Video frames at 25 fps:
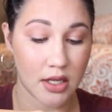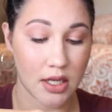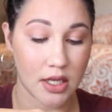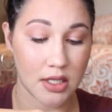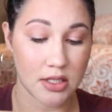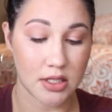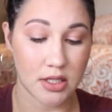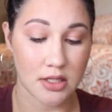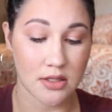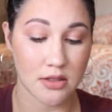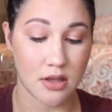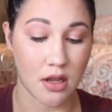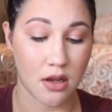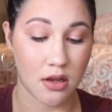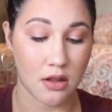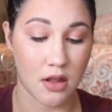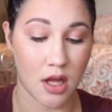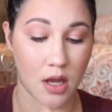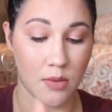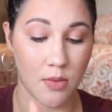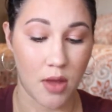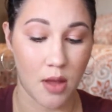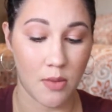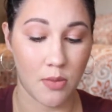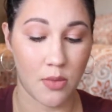it does not
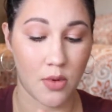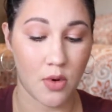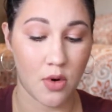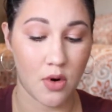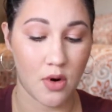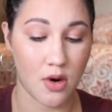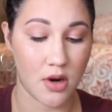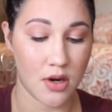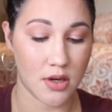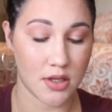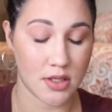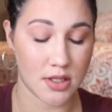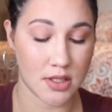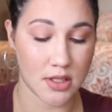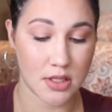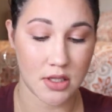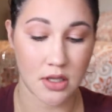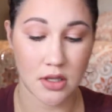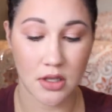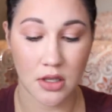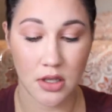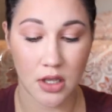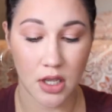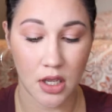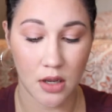clog my pores.
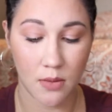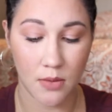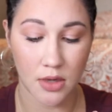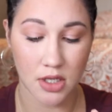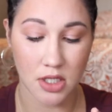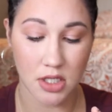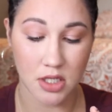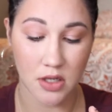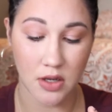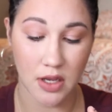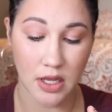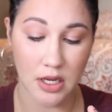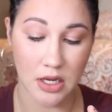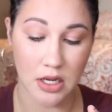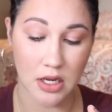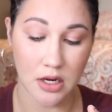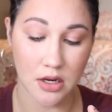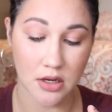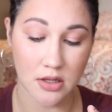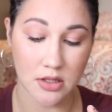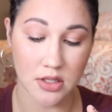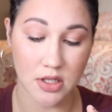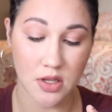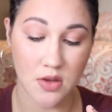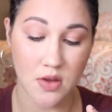How much do you get in
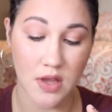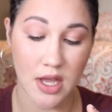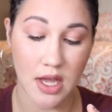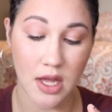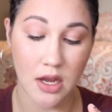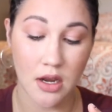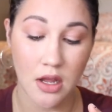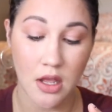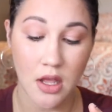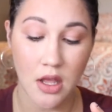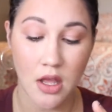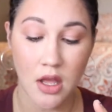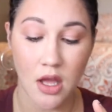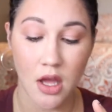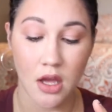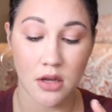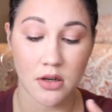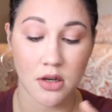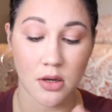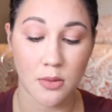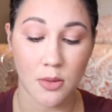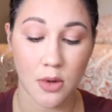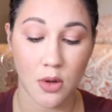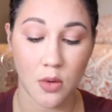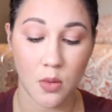here? So you get a
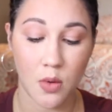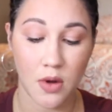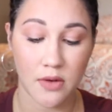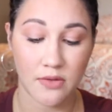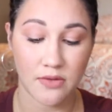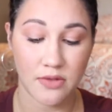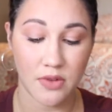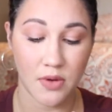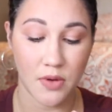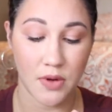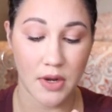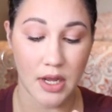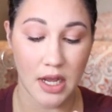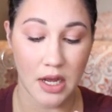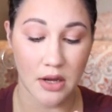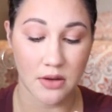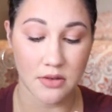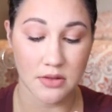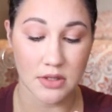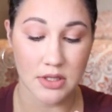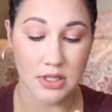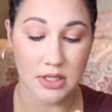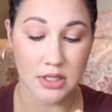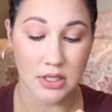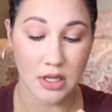normal 1 fluid
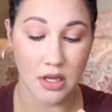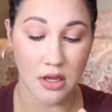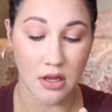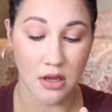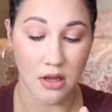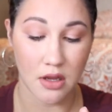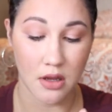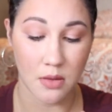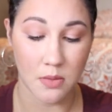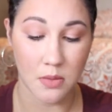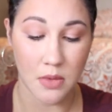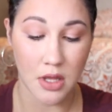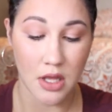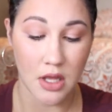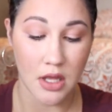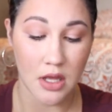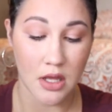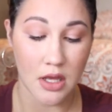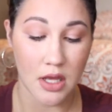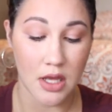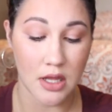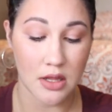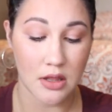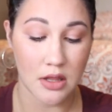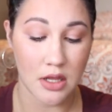ounce, and
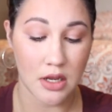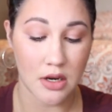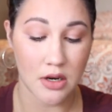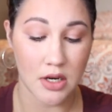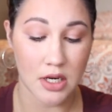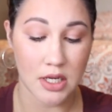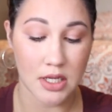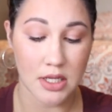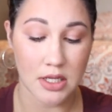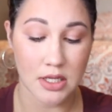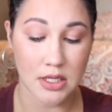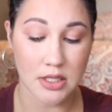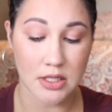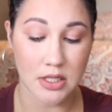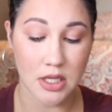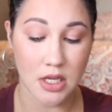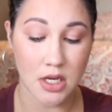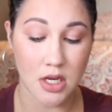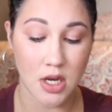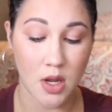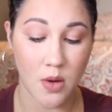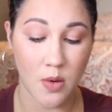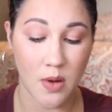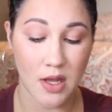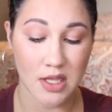there is
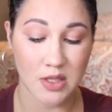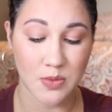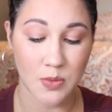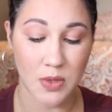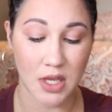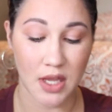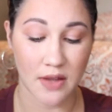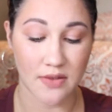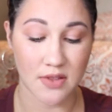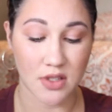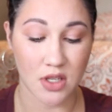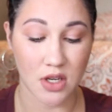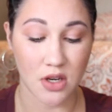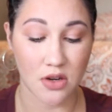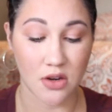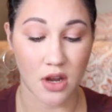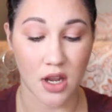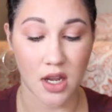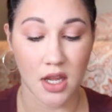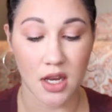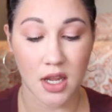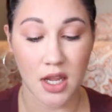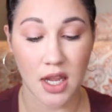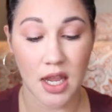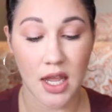no SPF, so you're
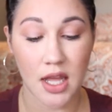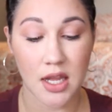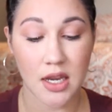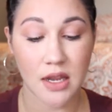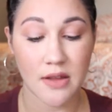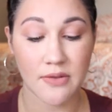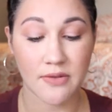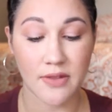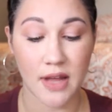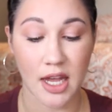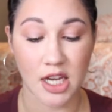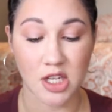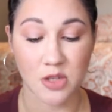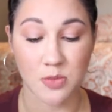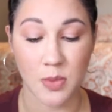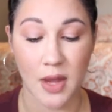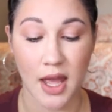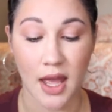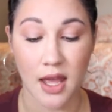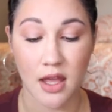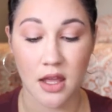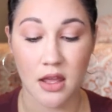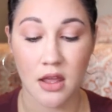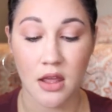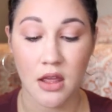not going to get any
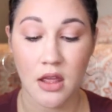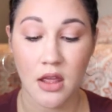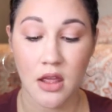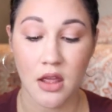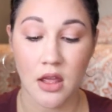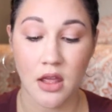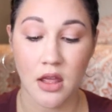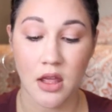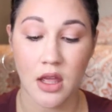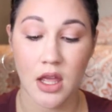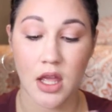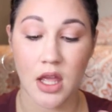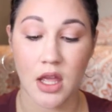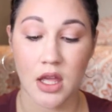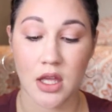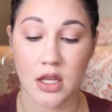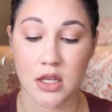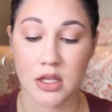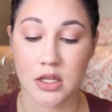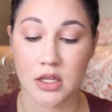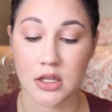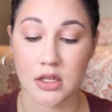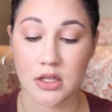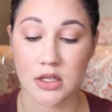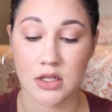flashback.
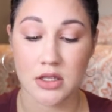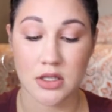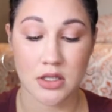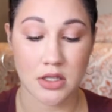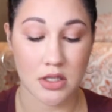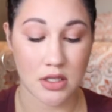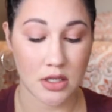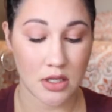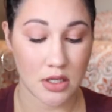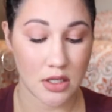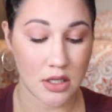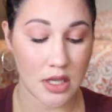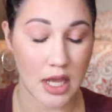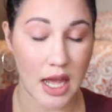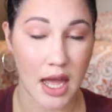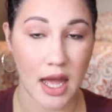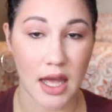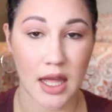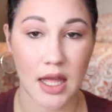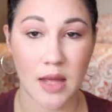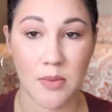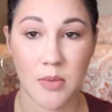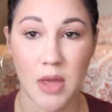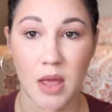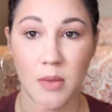And yeah,
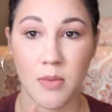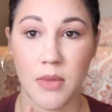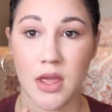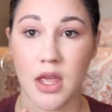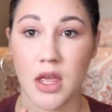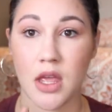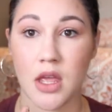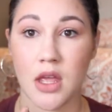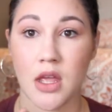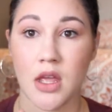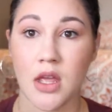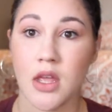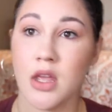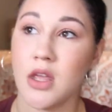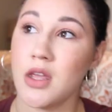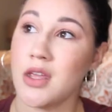it may be